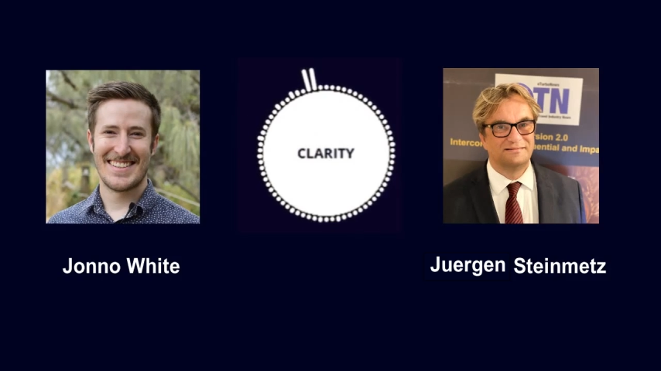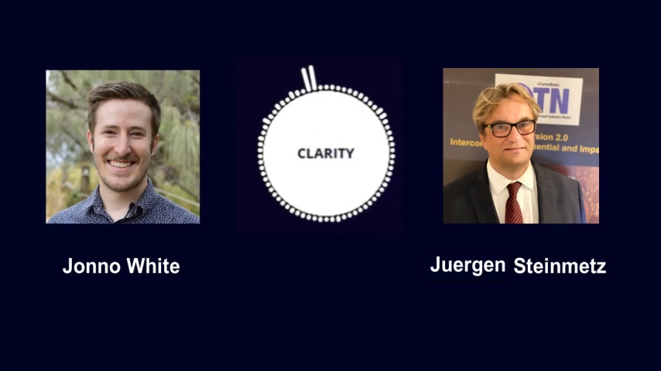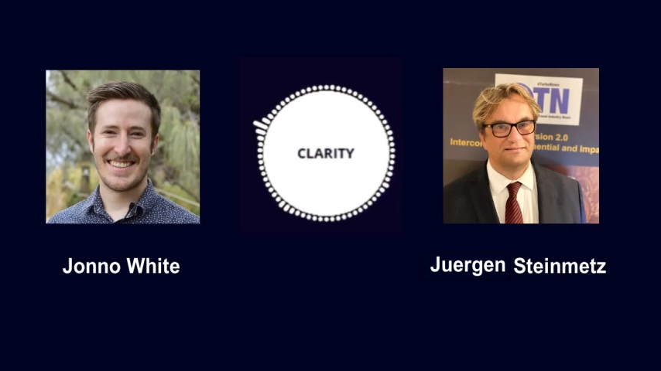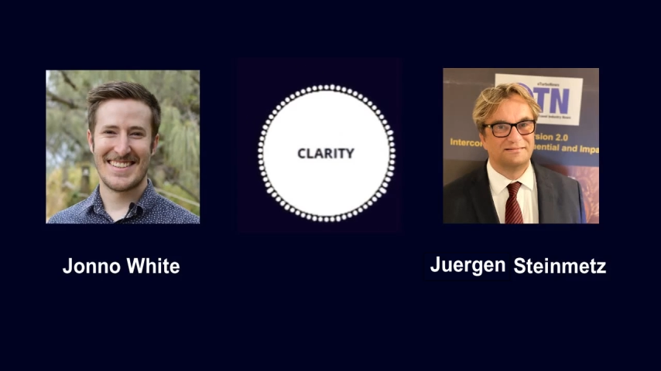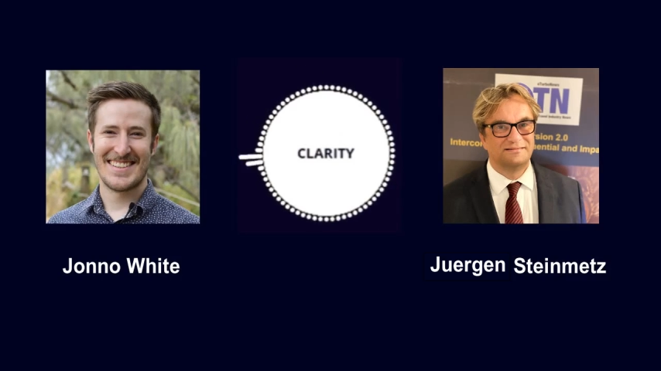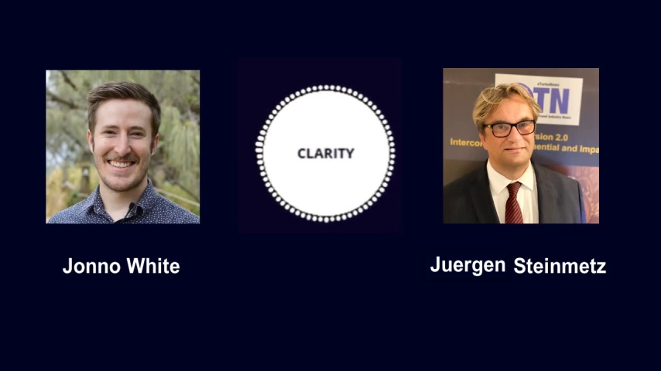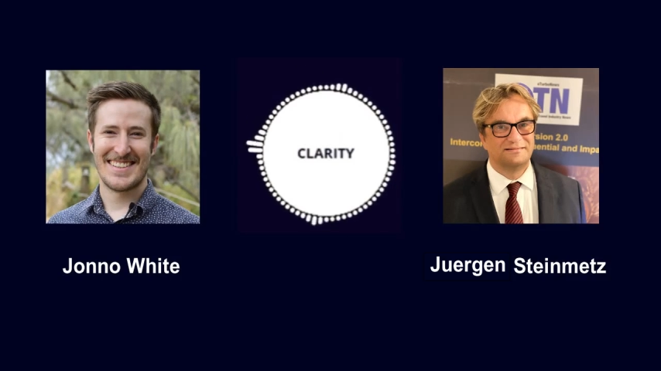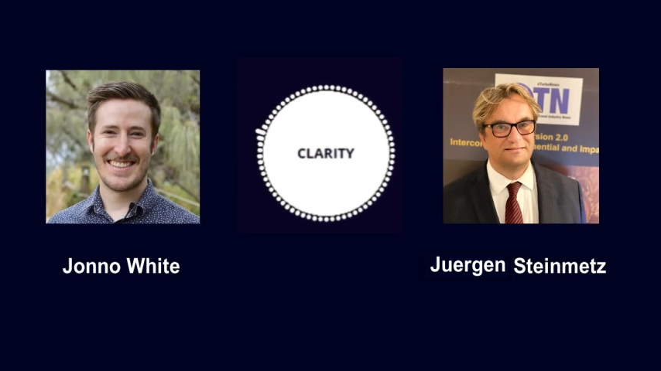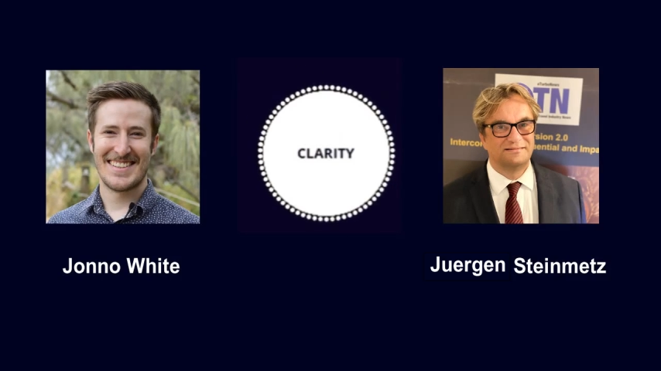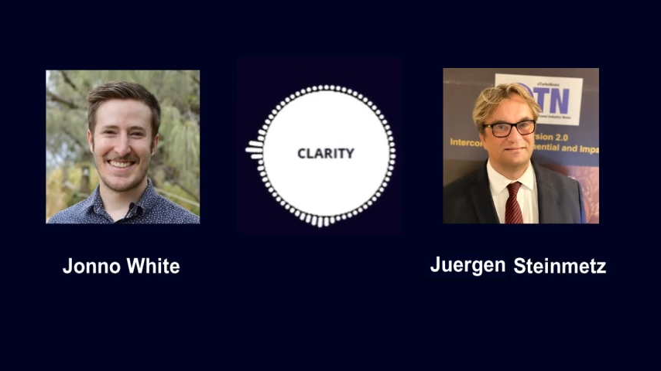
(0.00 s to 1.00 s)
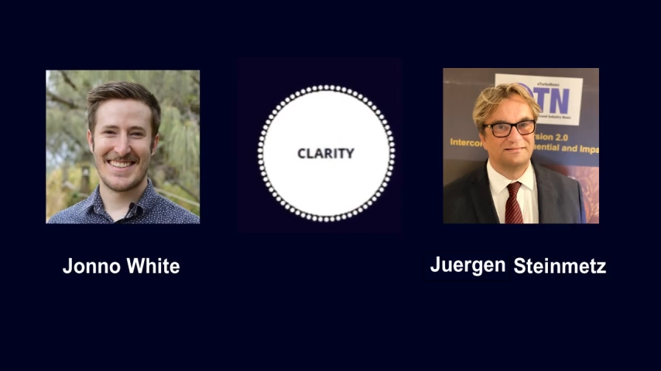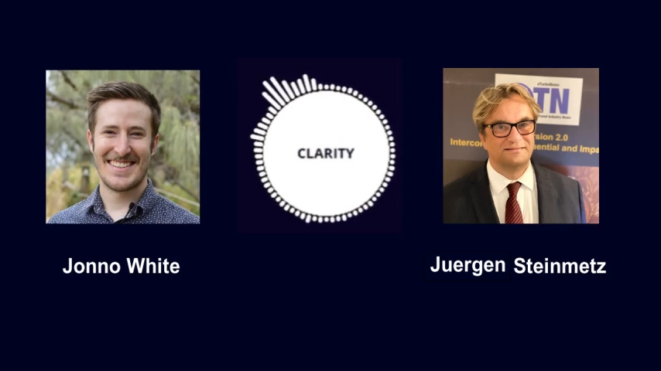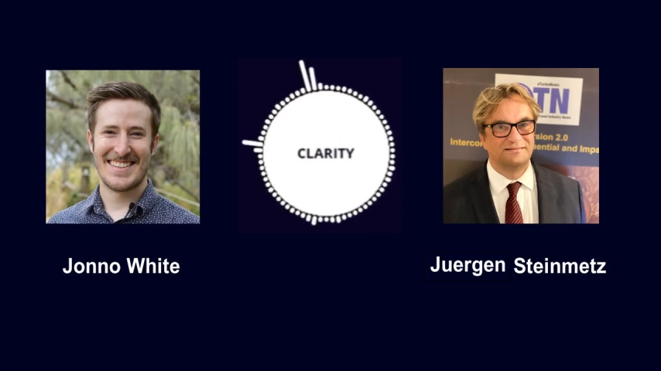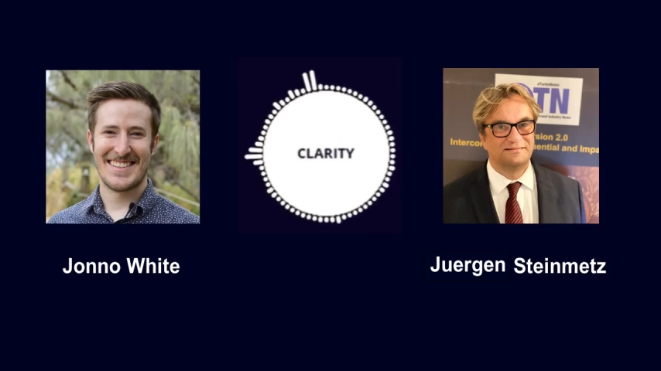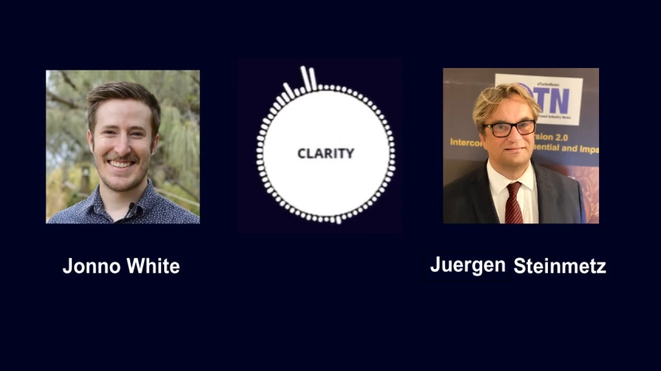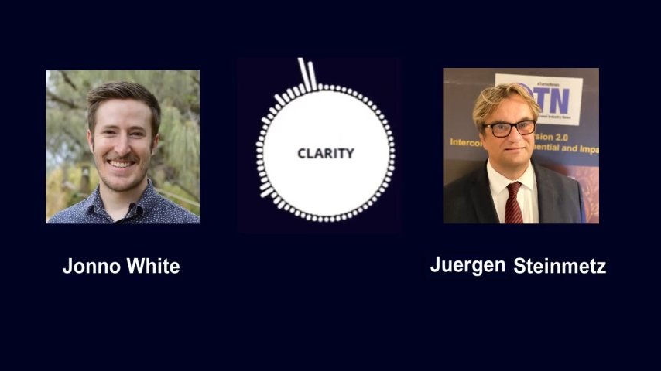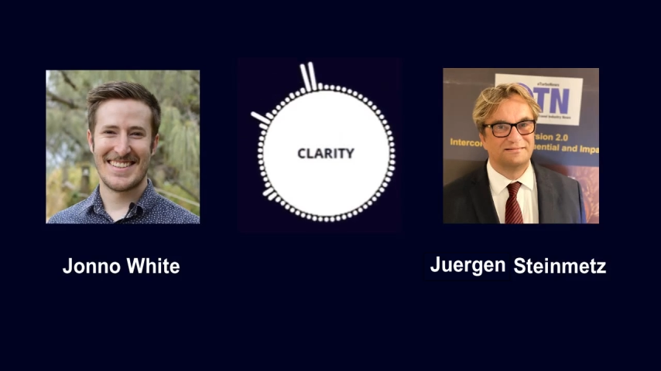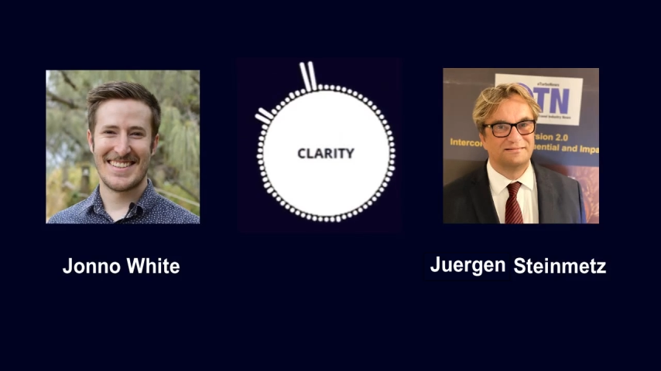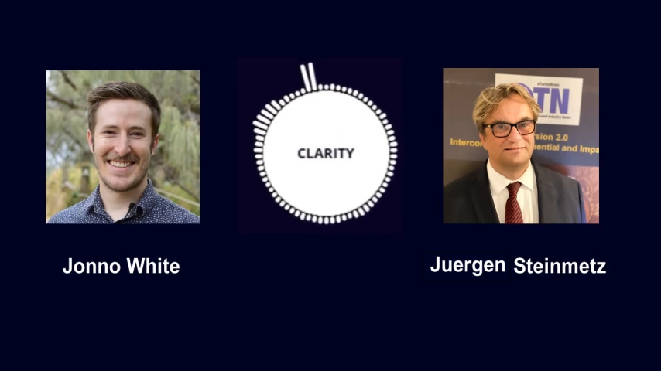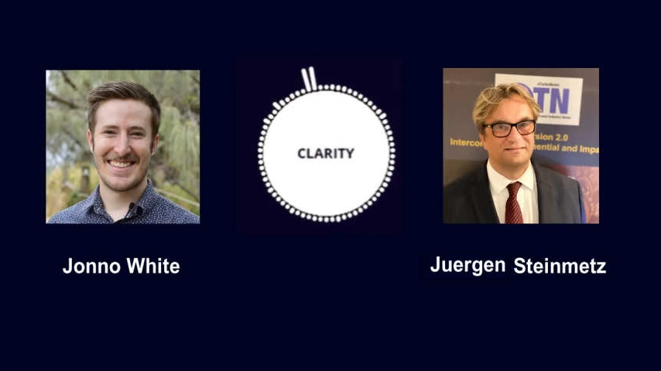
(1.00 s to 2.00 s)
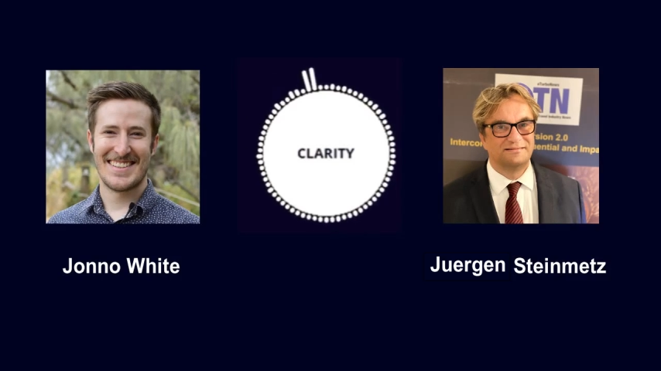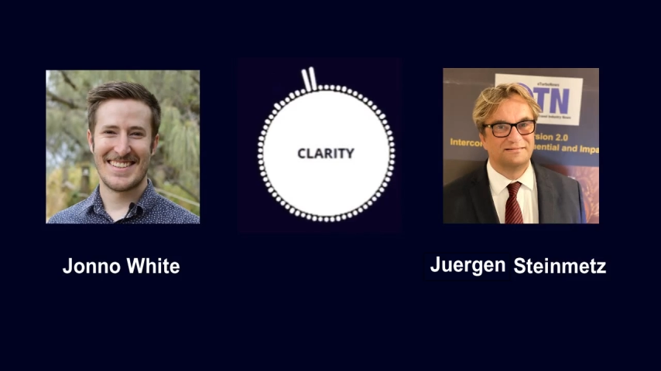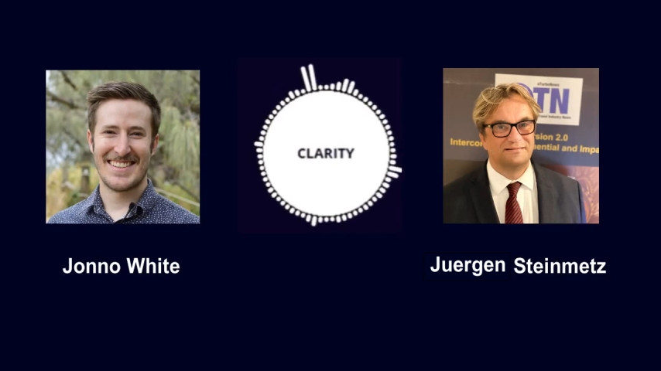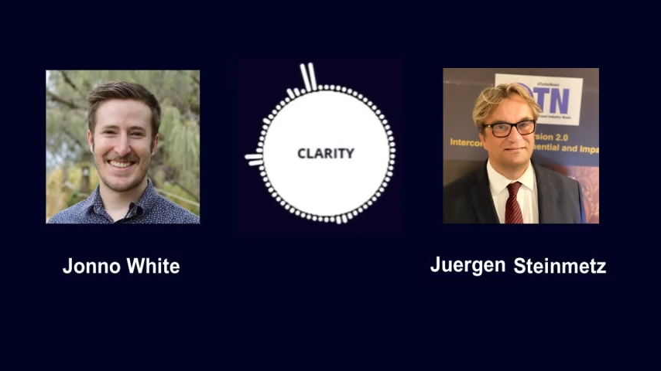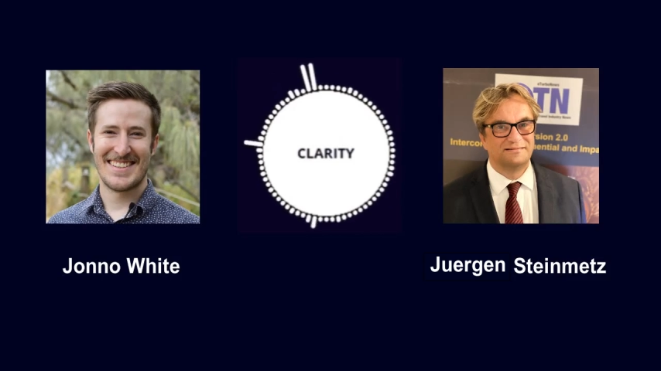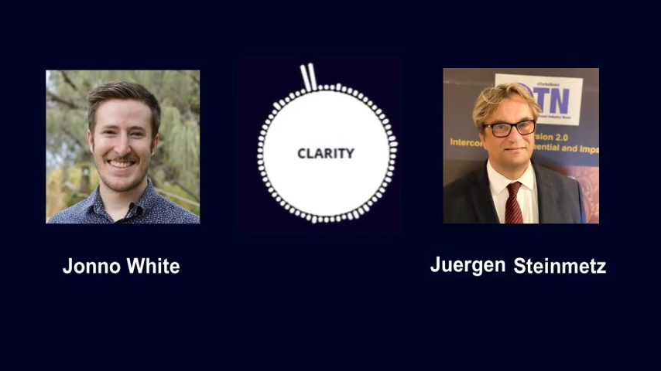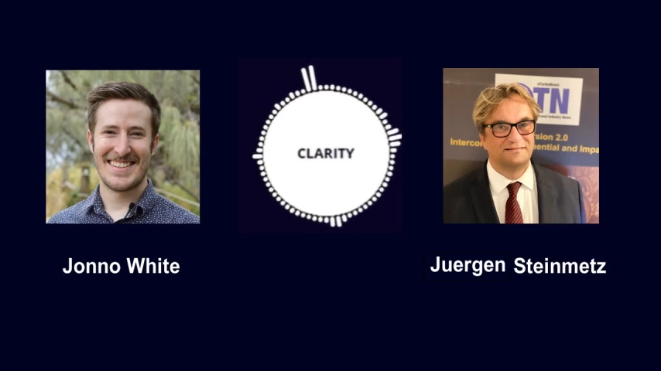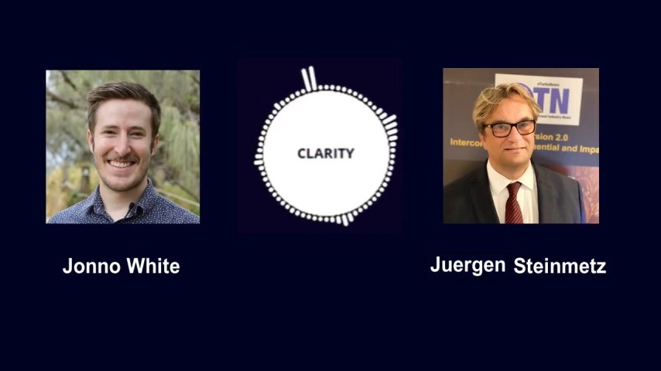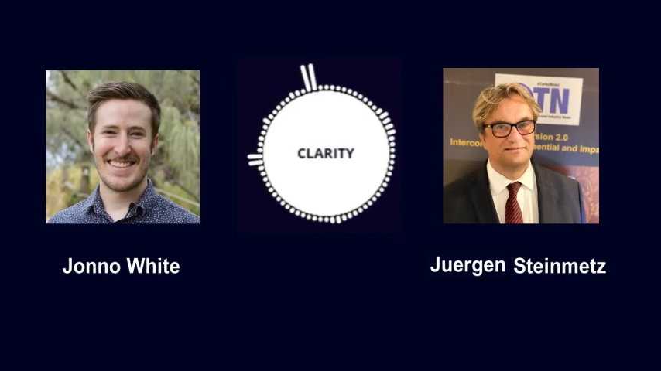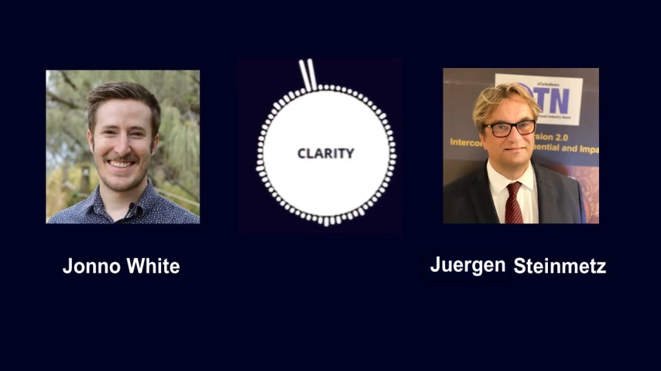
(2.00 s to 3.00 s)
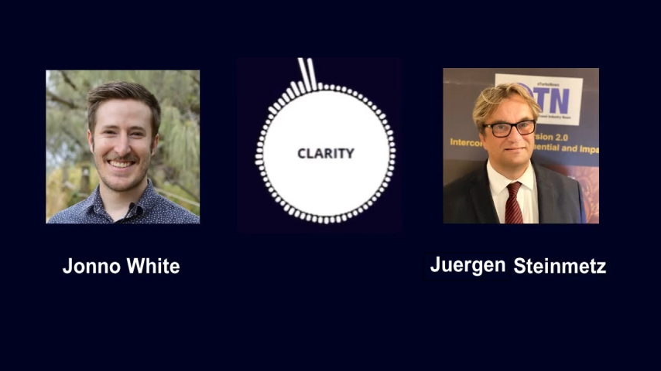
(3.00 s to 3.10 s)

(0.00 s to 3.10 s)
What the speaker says: Nothing is said.